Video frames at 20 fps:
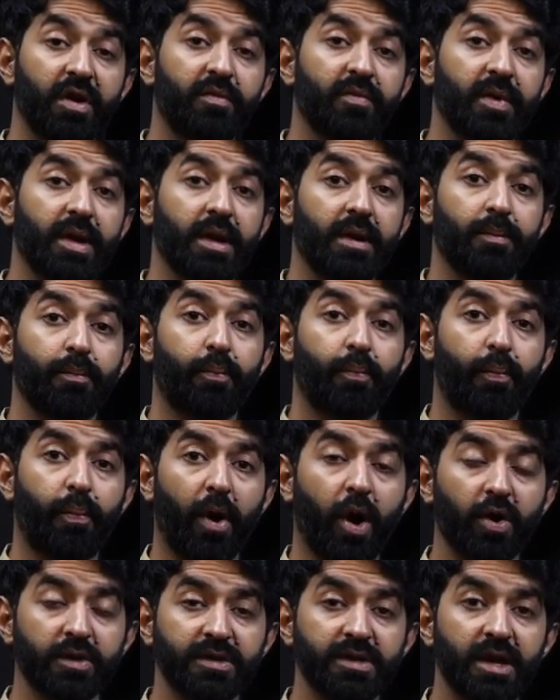be
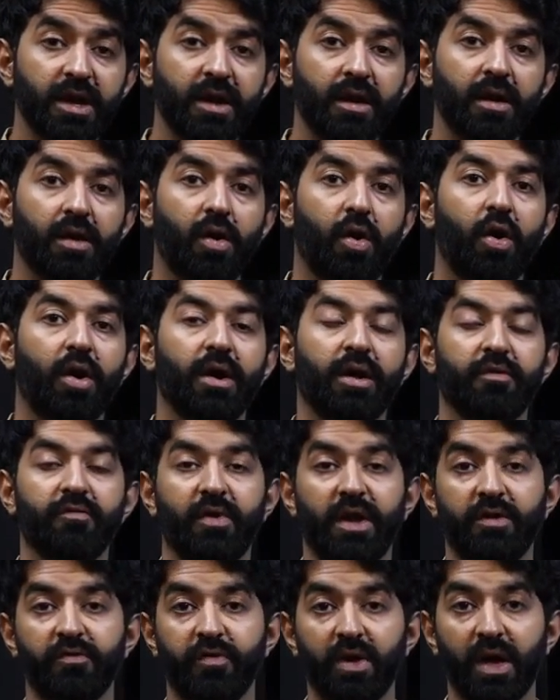pausing, or
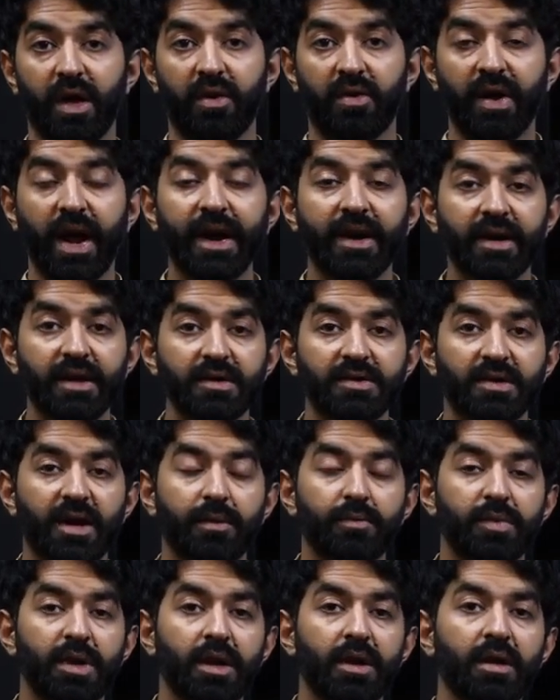when we are writing
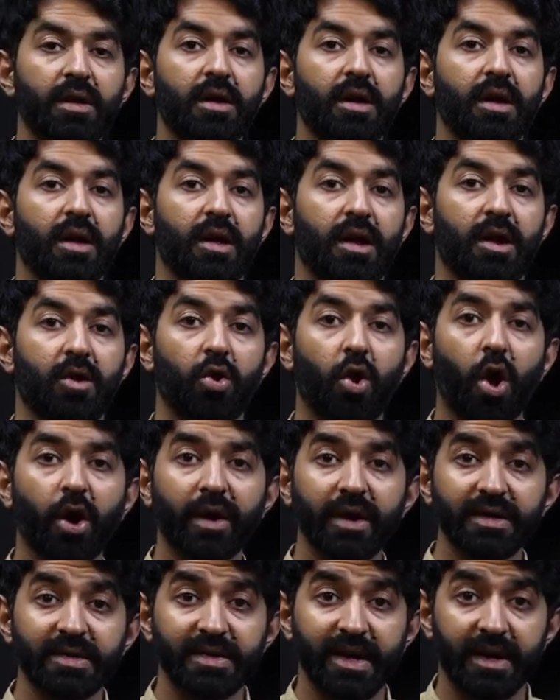something,
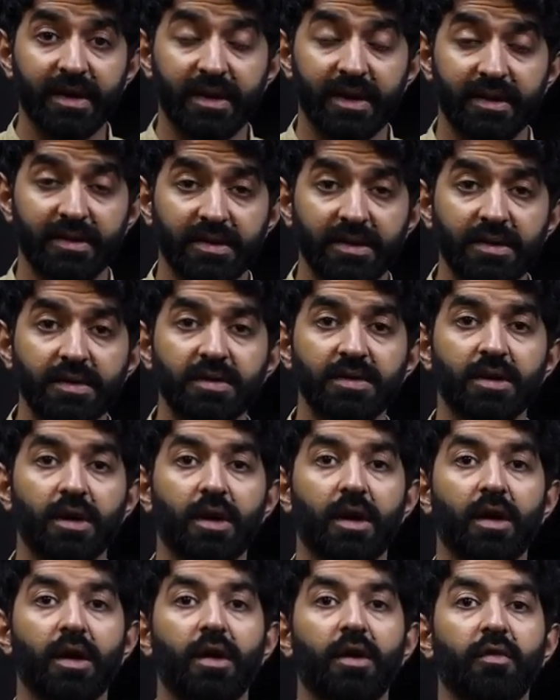longer sentences,
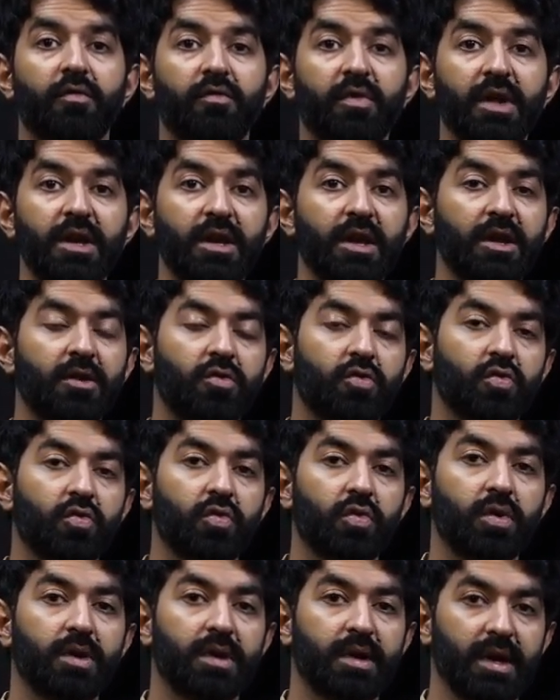we need
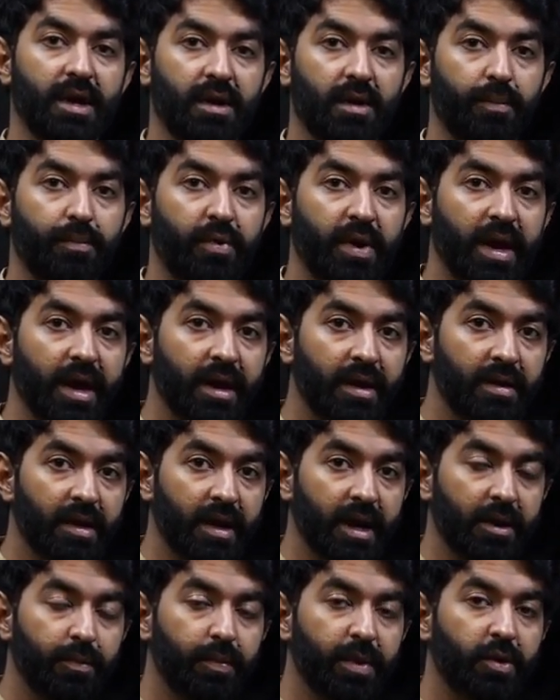to take a break
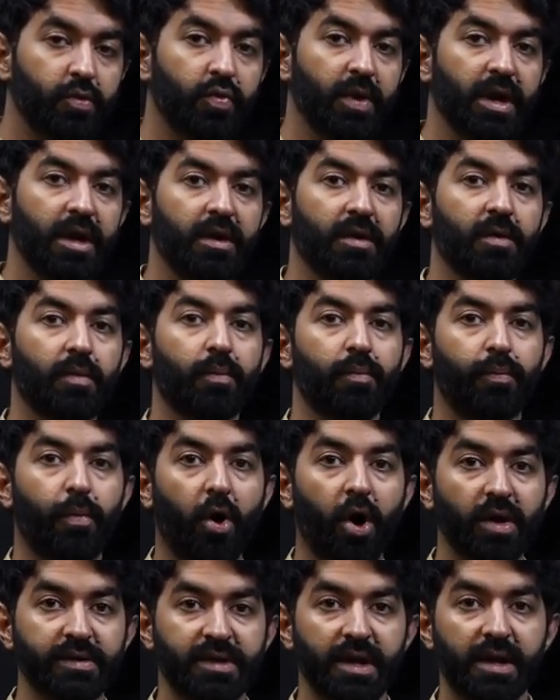in between,
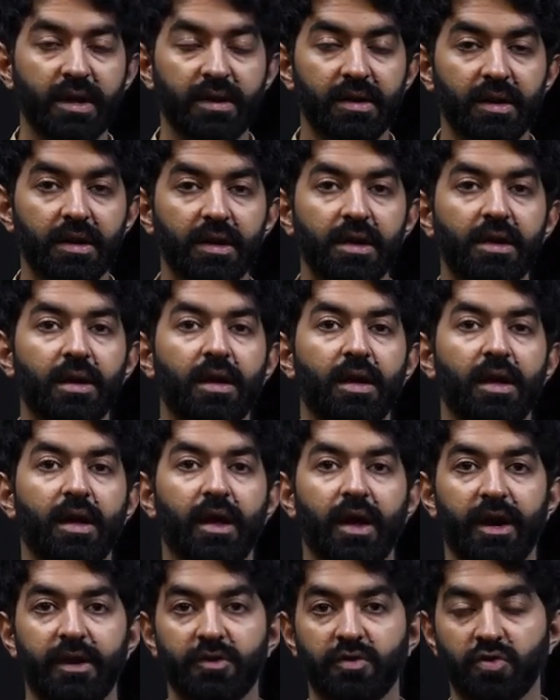pause a little,
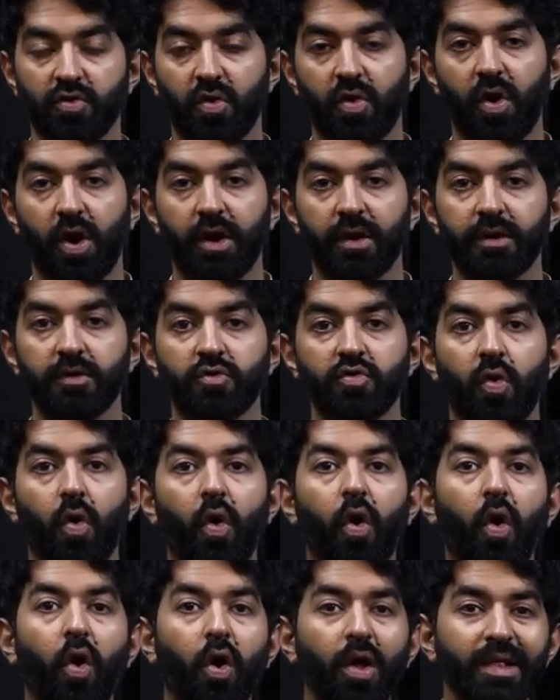and so on. So
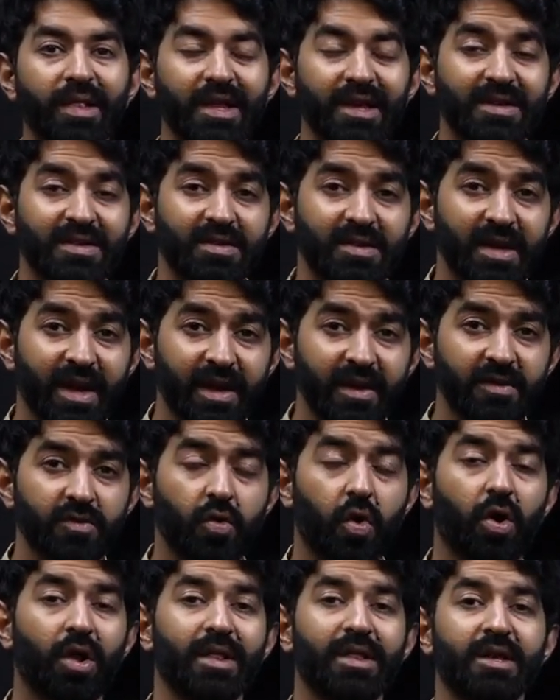all these things,
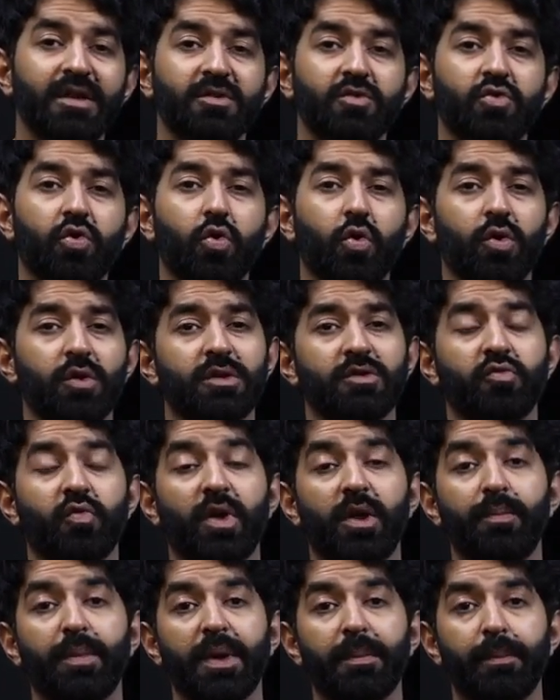all these goals
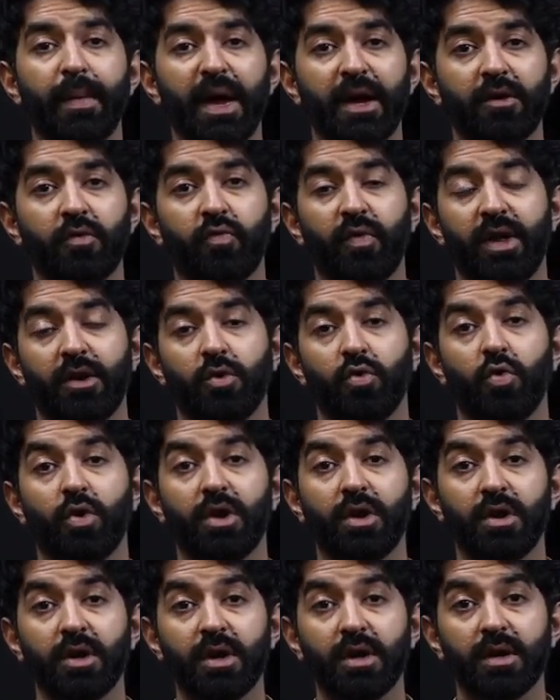will be met when you
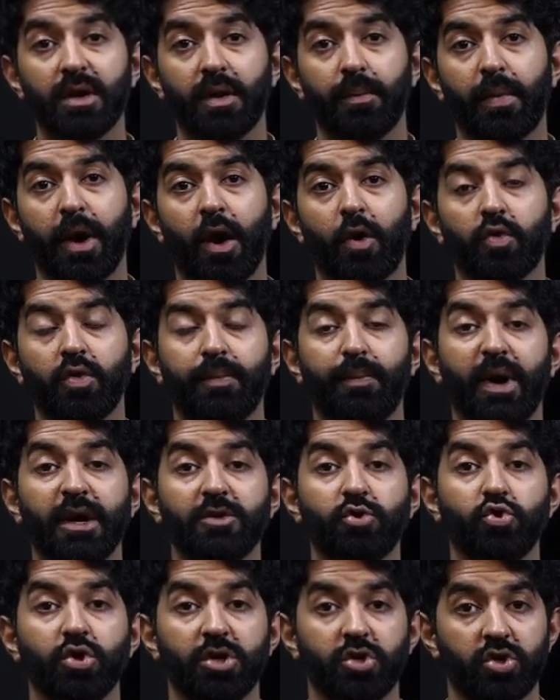learn about
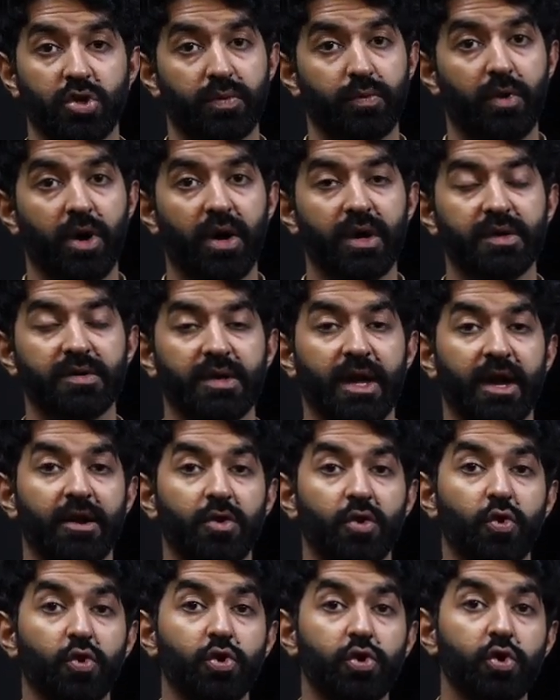punctuation marks and
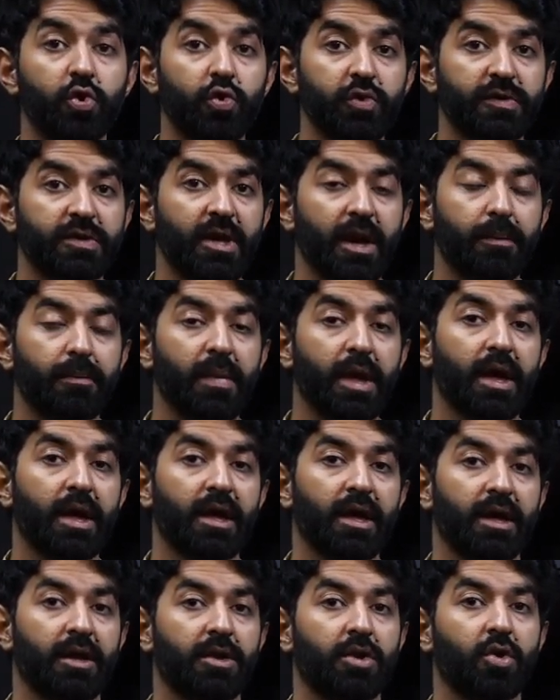you use them
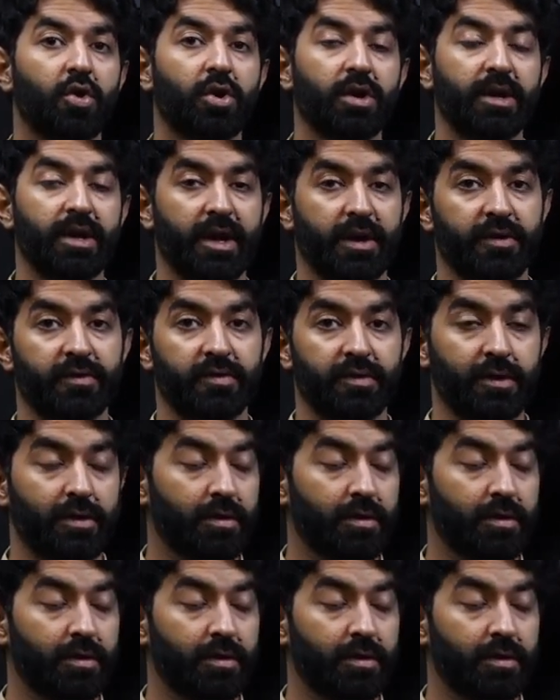in your text.